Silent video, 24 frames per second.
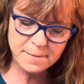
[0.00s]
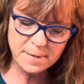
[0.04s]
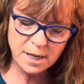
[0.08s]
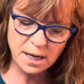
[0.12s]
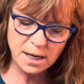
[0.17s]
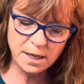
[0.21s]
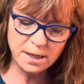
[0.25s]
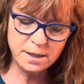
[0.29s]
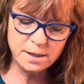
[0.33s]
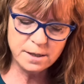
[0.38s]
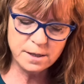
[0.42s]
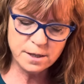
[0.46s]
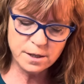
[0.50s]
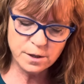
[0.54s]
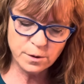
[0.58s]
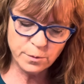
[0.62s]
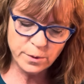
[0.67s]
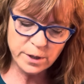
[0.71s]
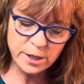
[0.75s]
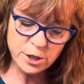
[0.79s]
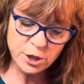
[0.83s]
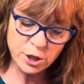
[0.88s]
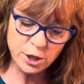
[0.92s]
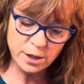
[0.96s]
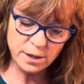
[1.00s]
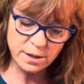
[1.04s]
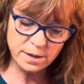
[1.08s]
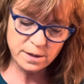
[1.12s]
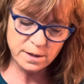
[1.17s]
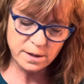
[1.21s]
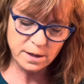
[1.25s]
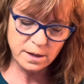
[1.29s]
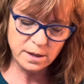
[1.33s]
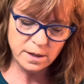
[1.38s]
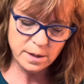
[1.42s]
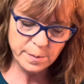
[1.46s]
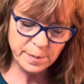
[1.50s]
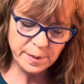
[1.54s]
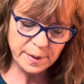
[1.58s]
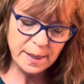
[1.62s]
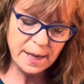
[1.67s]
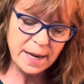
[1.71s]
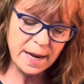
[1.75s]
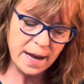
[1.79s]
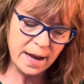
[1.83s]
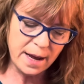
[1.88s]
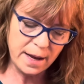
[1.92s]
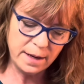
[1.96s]
and it's the witches in the
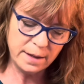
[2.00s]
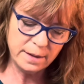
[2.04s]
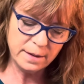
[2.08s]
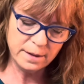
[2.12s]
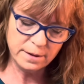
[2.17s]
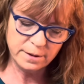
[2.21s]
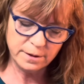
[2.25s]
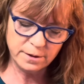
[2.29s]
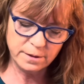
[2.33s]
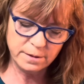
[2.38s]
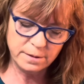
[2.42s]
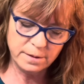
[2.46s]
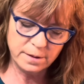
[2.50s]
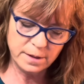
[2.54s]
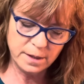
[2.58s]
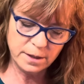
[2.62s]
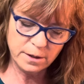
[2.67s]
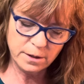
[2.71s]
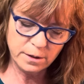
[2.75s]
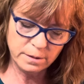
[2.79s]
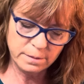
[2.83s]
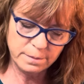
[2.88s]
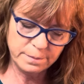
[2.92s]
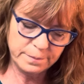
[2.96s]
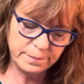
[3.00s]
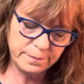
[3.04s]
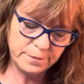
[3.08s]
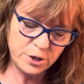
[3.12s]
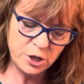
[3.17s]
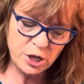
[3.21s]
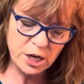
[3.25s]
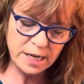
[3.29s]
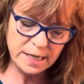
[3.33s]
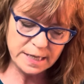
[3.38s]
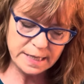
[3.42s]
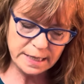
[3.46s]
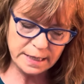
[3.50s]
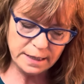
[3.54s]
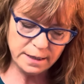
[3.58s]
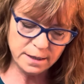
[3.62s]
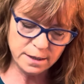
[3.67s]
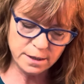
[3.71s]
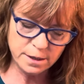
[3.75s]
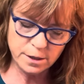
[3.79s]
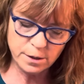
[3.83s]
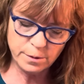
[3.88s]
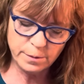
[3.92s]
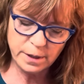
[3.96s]
play that are that are chanting
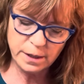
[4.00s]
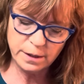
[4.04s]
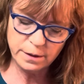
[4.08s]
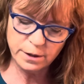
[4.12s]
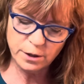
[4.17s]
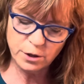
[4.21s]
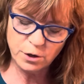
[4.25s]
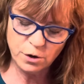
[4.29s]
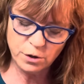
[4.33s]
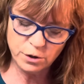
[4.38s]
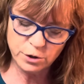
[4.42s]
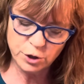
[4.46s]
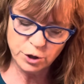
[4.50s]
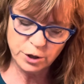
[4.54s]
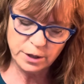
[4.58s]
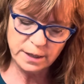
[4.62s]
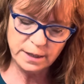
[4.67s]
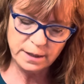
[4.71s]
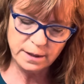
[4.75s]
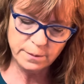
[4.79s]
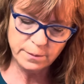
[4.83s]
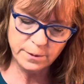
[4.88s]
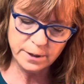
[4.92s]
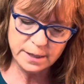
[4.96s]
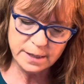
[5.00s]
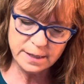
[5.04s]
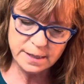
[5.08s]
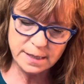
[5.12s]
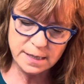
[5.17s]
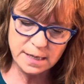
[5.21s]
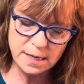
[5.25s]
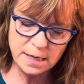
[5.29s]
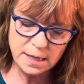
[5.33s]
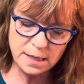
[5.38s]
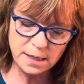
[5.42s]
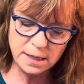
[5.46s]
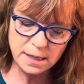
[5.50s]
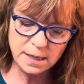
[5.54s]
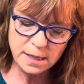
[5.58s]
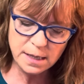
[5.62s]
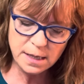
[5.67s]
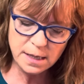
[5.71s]
this around the cauldron in the one scene.